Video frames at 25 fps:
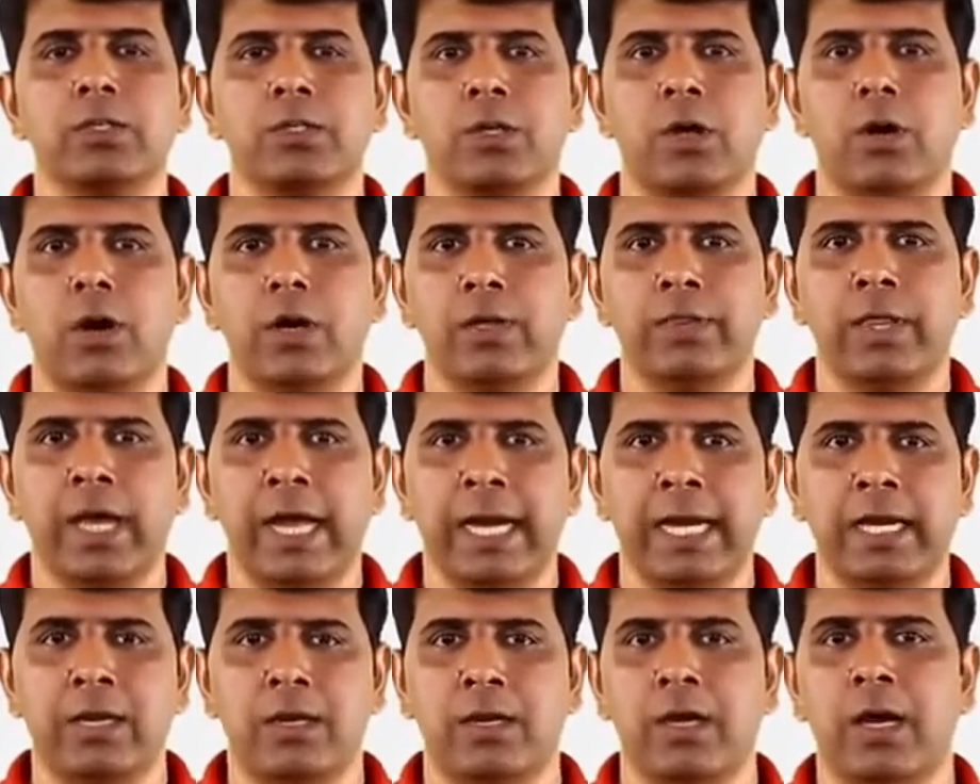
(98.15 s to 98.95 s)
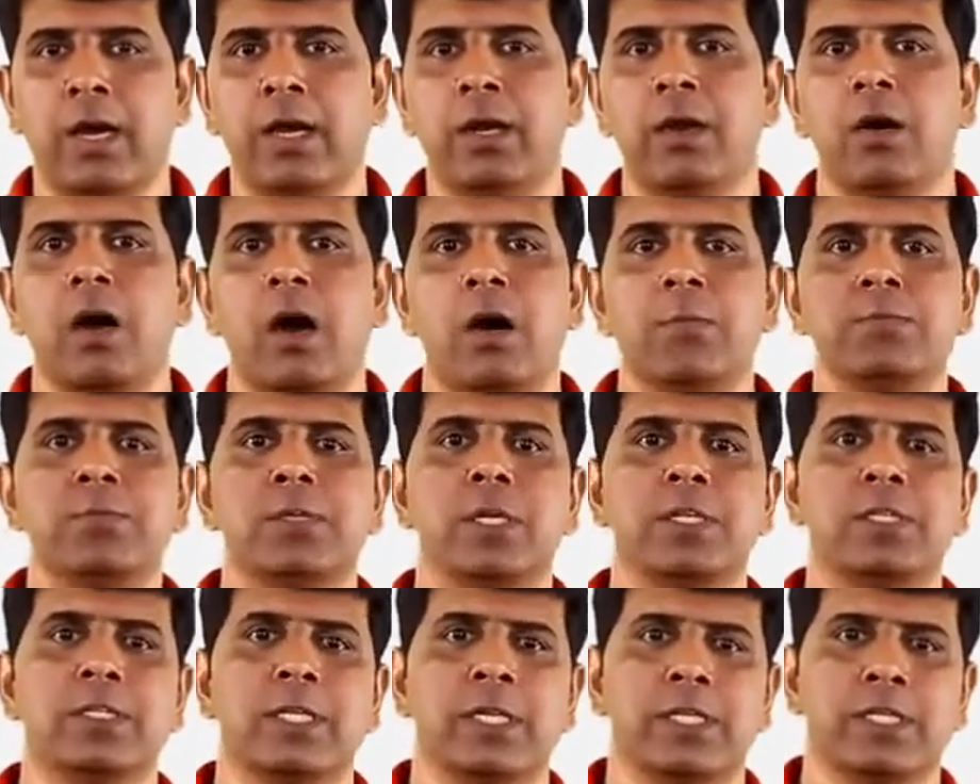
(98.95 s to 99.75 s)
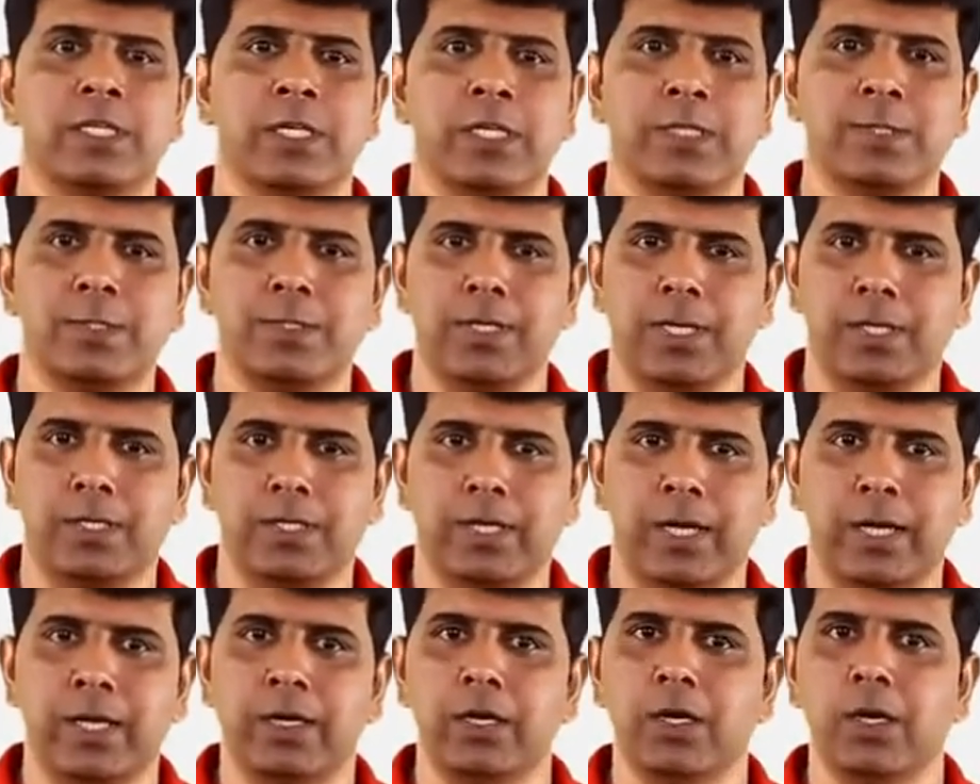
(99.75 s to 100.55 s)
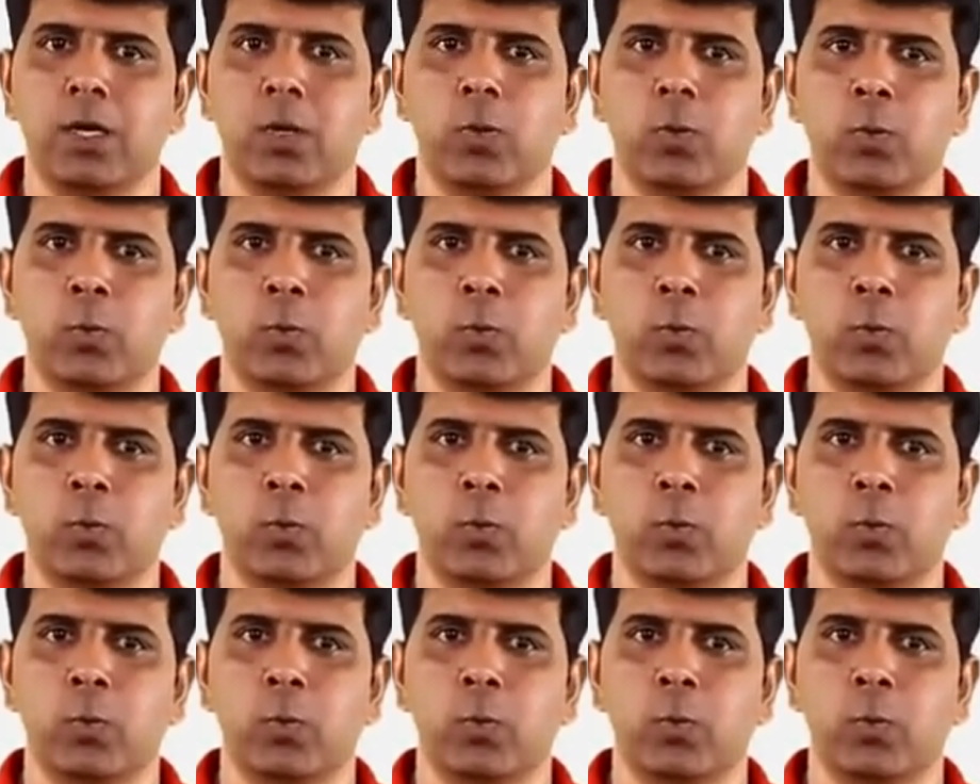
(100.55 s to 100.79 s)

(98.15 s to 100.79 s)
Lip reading: So the entire object gets constructed